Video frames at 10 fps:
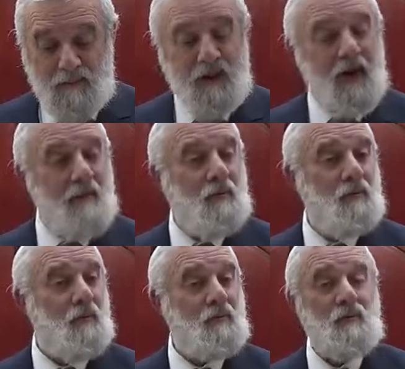being able
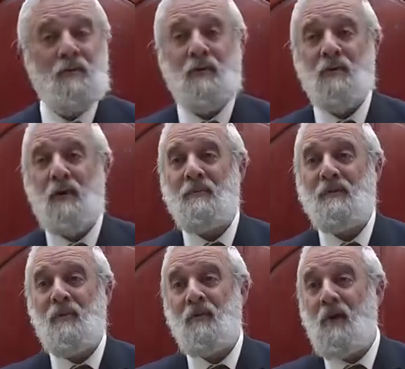to observe the Torah
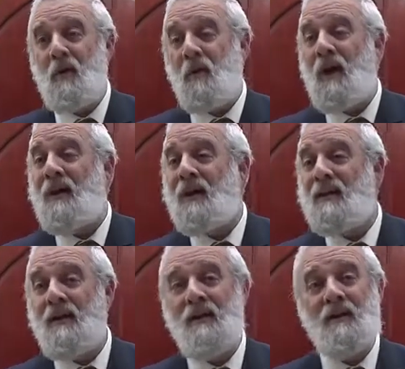mitzvot without
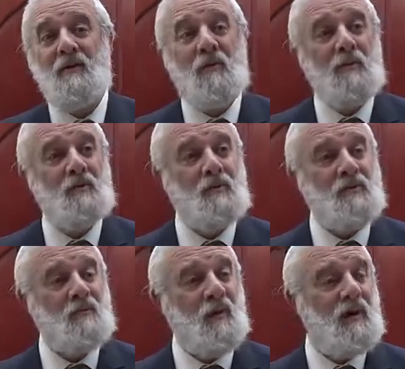any
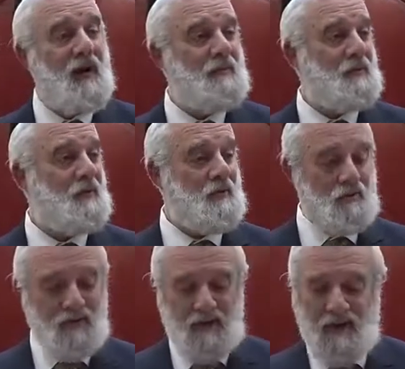interruptions, without
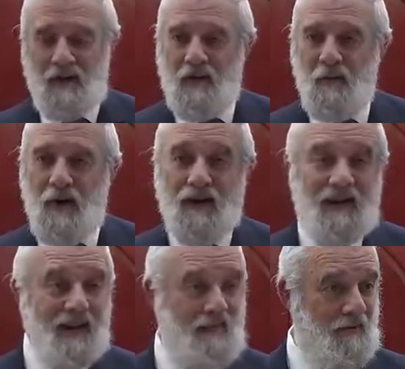obstacles, without
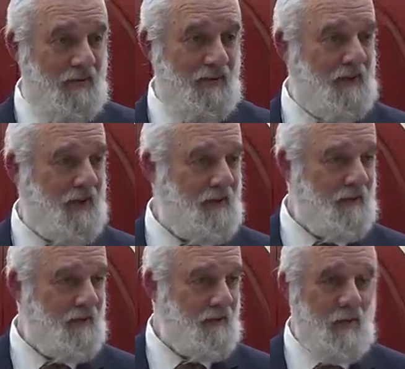an evil
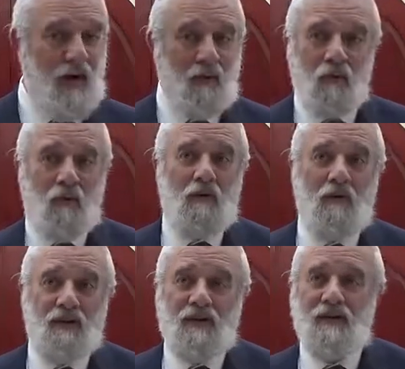inclination, without
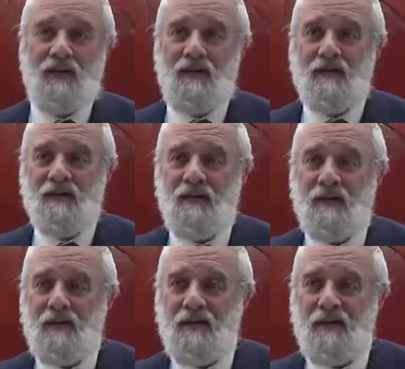war and disease.